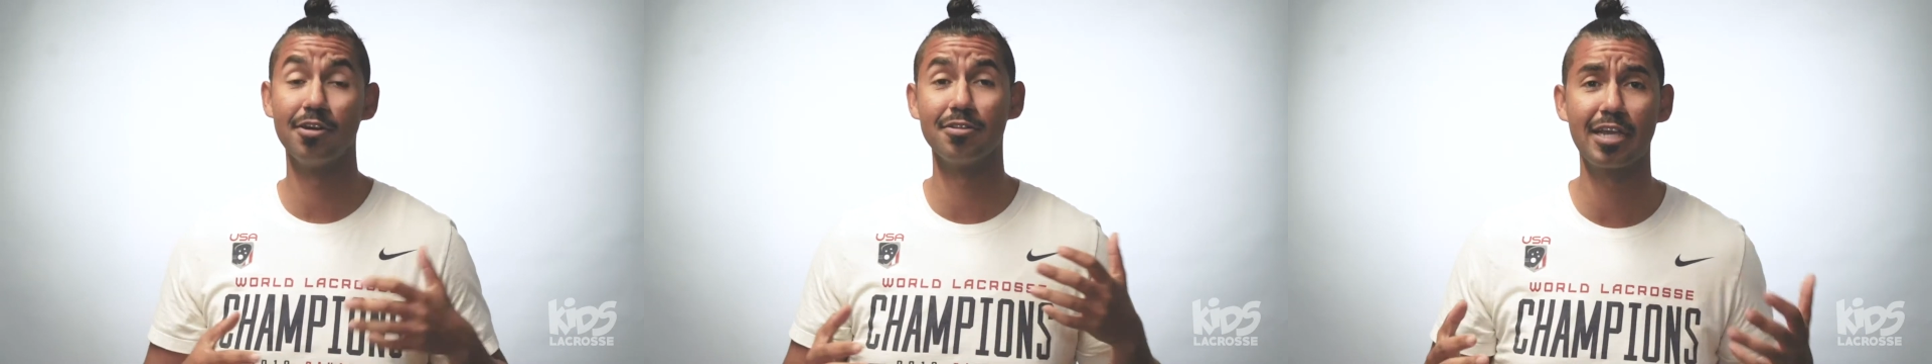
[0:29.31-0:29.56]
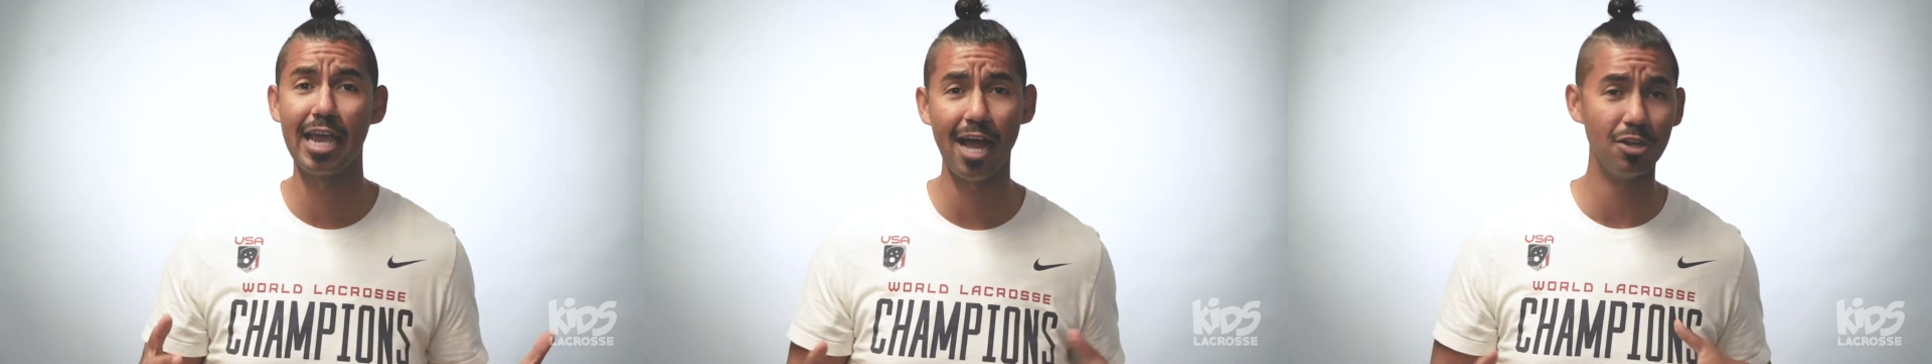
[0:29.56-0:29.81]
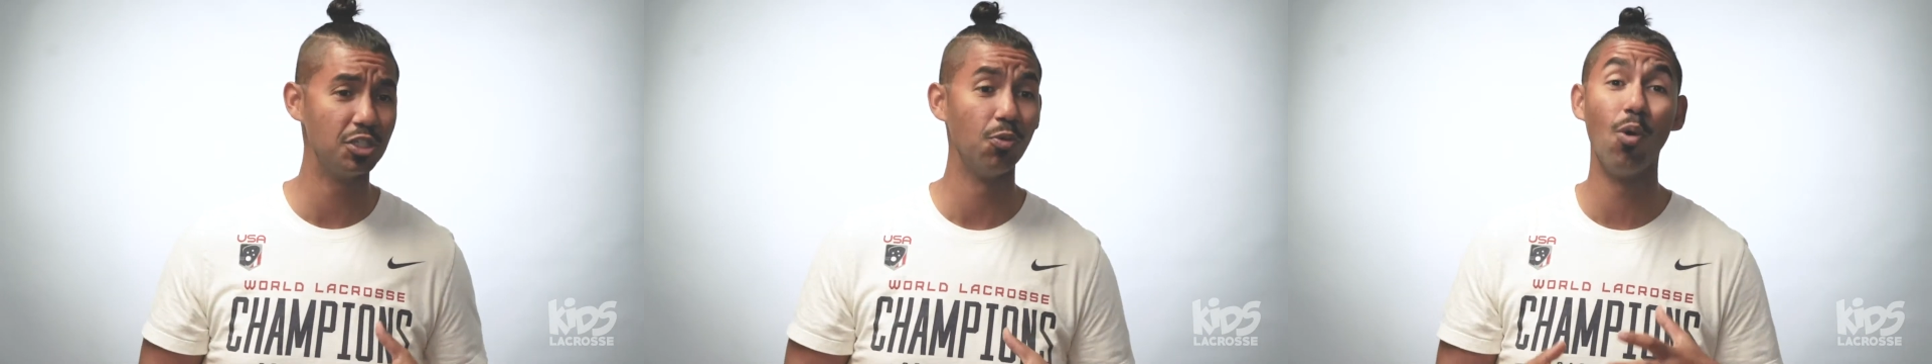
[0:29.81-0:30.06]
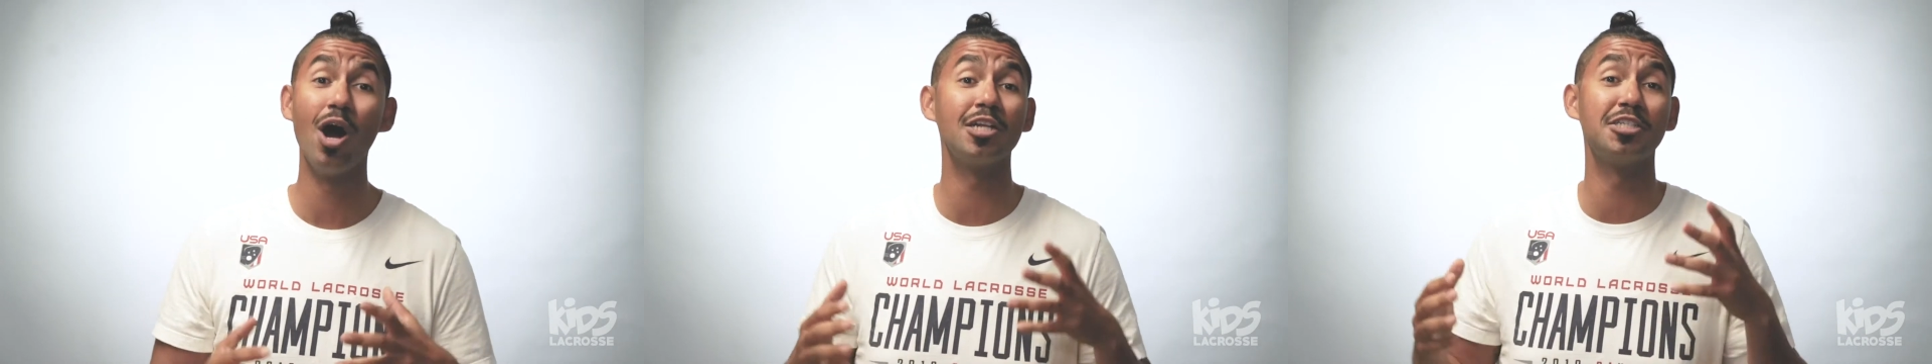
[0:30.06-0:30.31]
on the couch
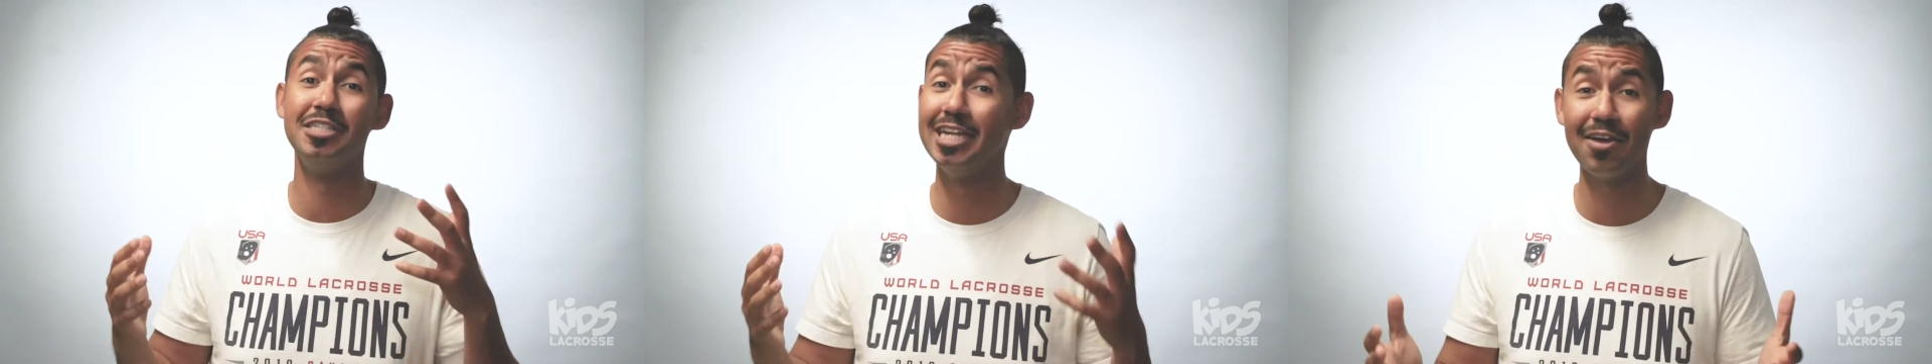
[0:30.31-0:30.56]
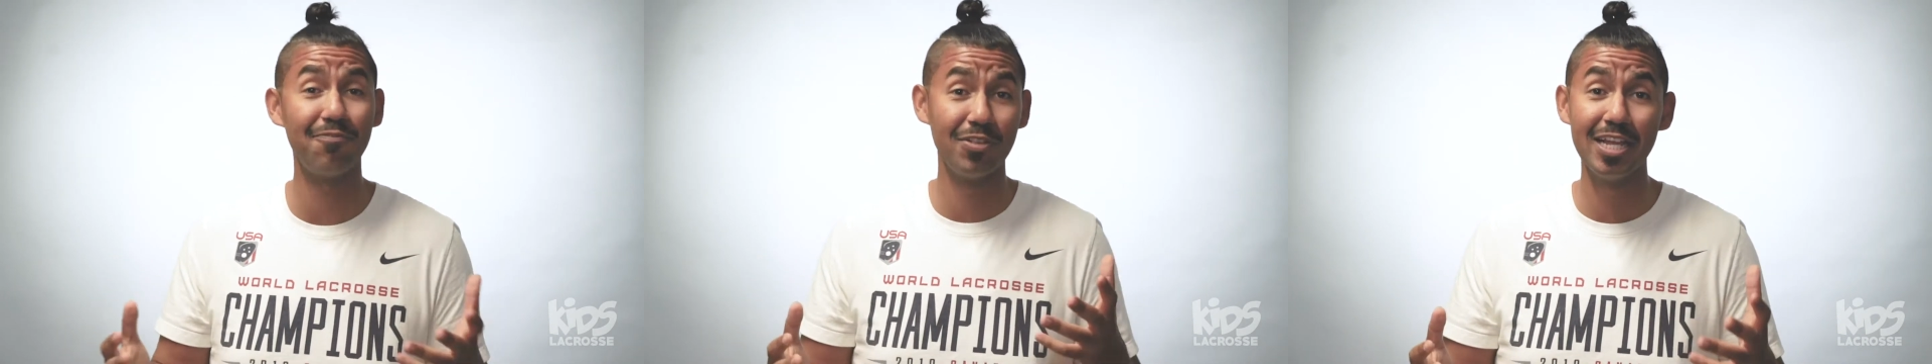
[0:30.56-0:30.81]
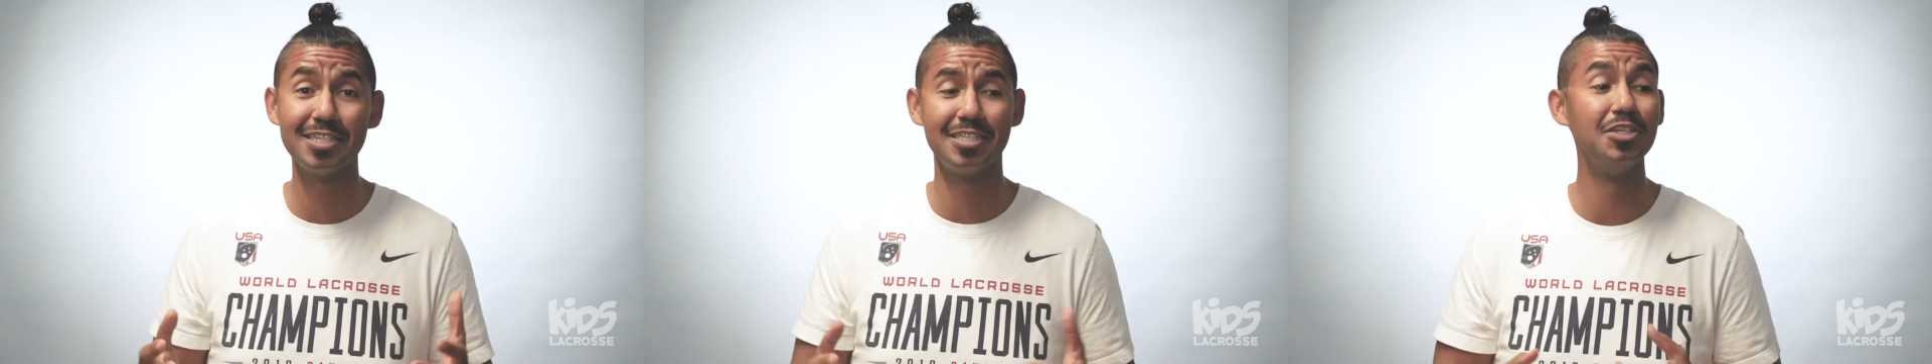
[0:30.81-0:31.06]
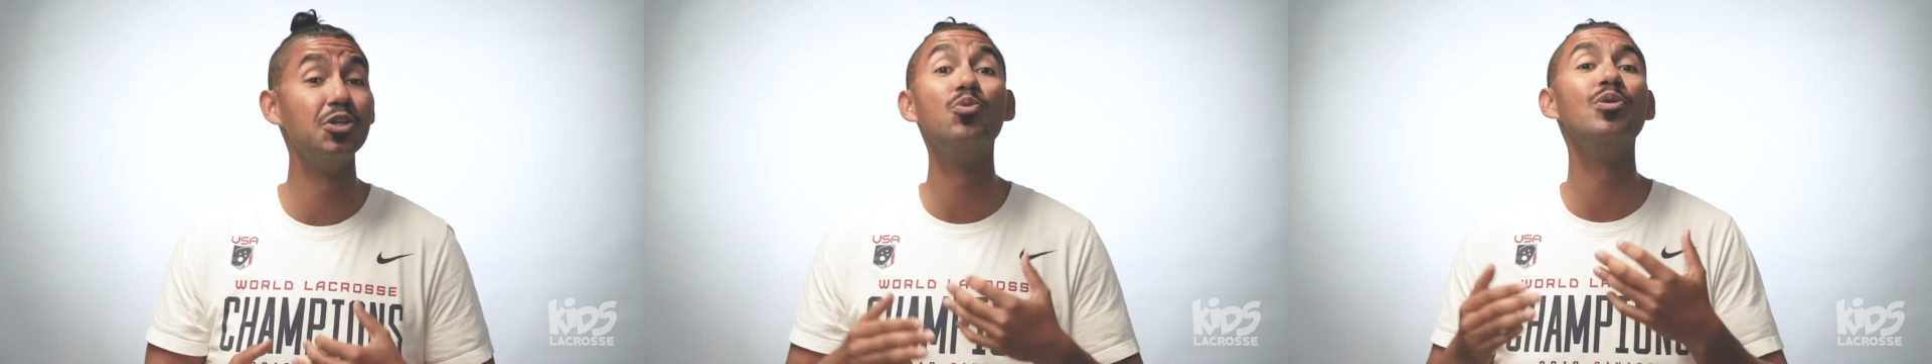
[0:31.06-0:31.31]
and watch Netflix
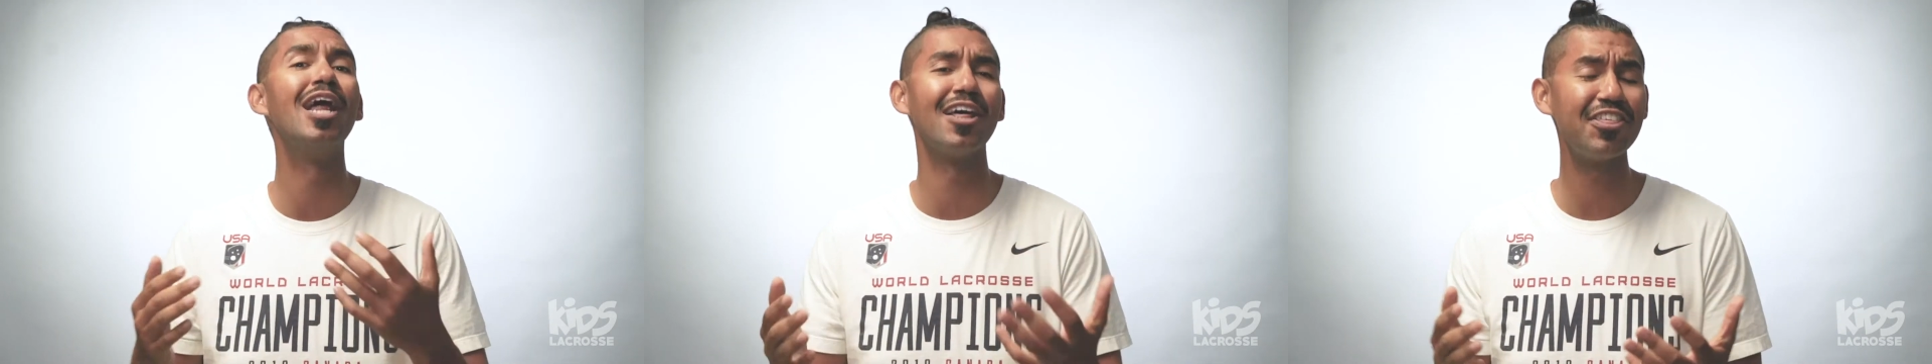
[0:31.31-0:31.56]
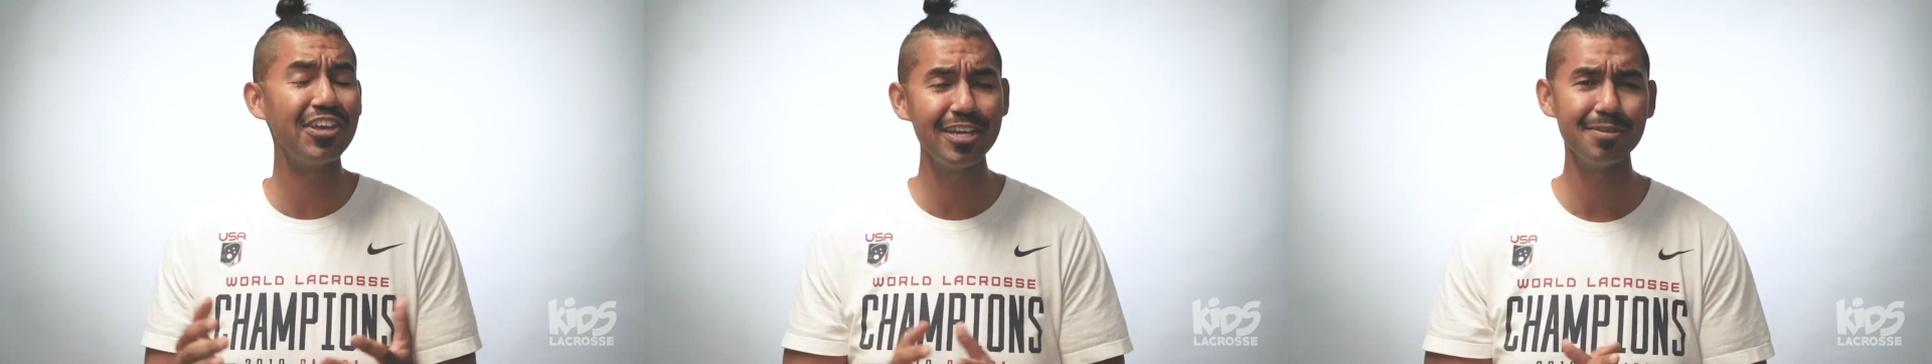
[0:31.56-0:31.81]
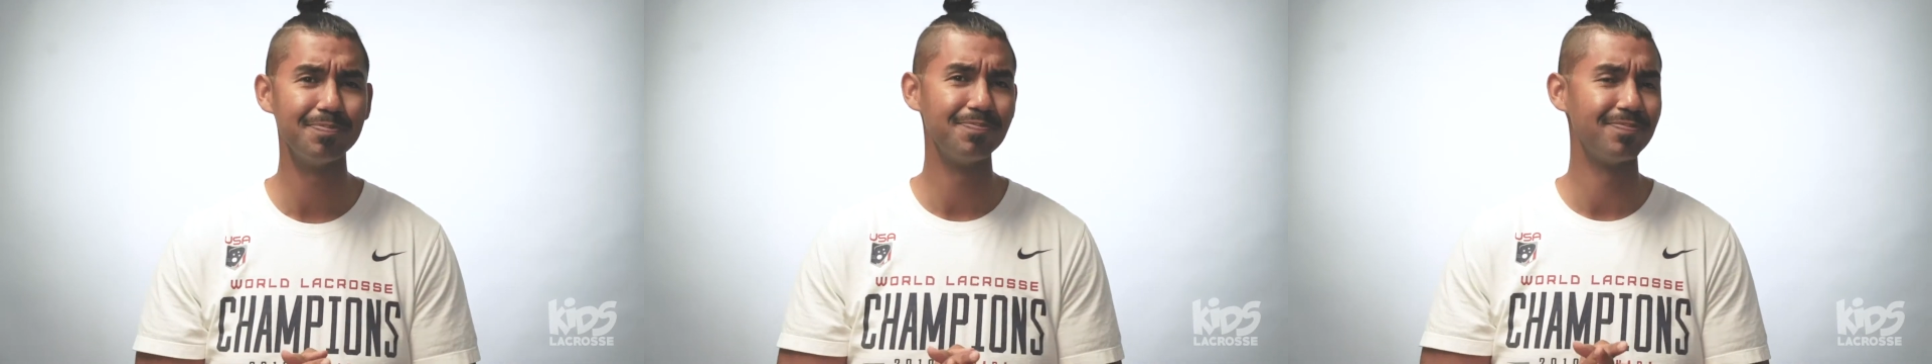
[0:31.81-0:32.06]
and do nothing?